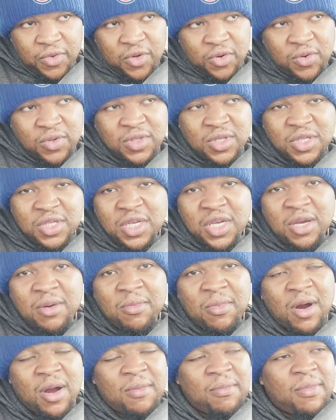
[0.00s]
Who's the
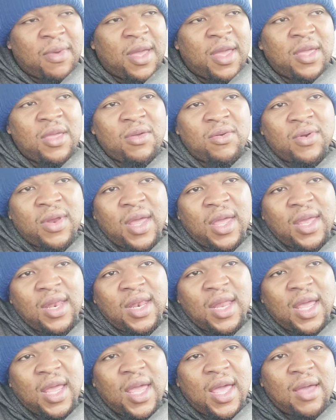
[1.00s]
GM? Martin Mayhew. They
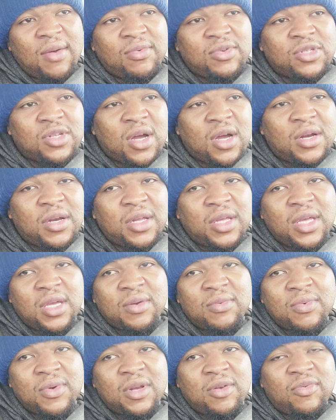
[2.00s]
they had was starting to
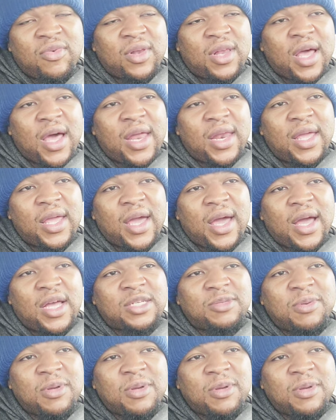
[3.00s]
get rid of a lot of guys,